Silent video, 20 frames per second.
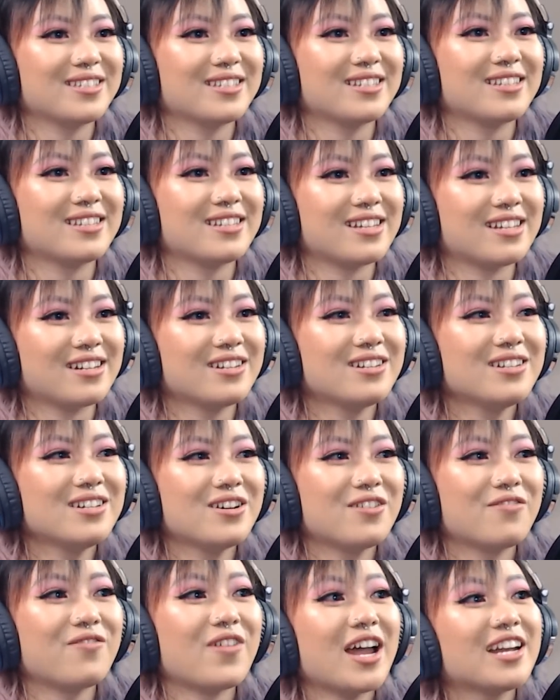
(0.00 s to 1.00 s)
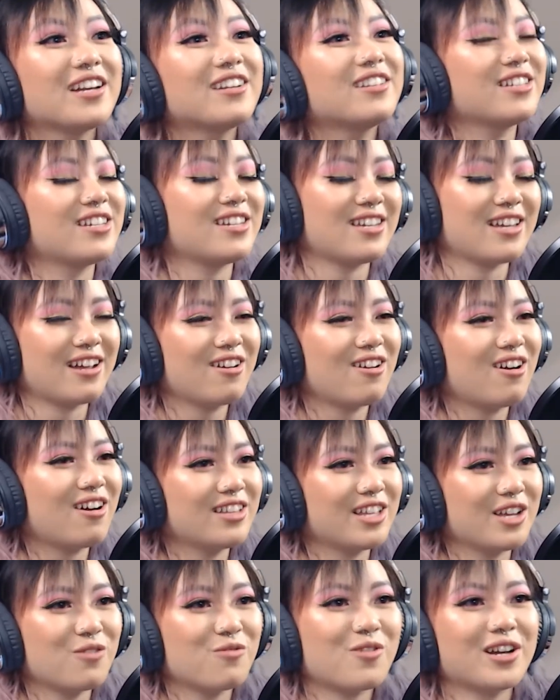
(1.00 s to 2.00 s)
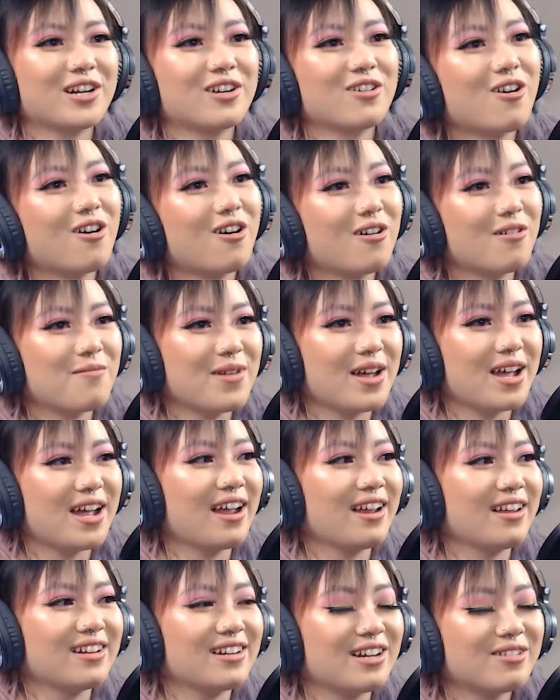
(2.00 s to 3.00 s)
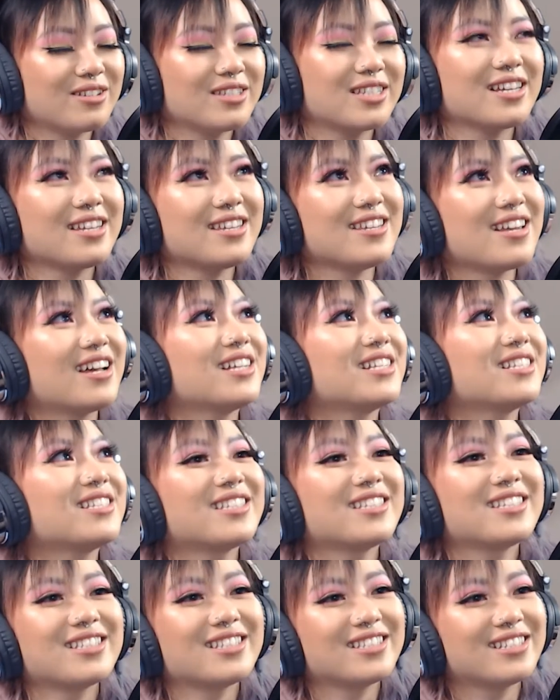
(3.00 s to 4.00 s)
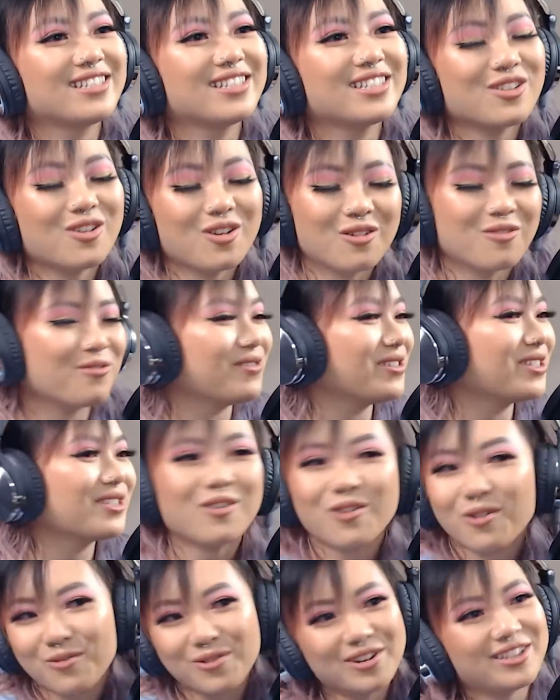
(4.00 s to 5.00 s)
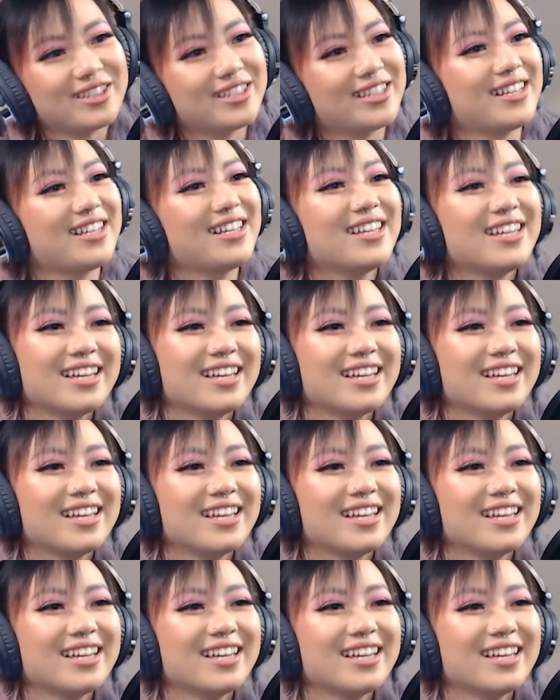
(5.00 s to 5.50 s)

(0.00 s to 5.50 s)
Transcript: And then finally I got like one call back and I was like, yes, it's all worth it.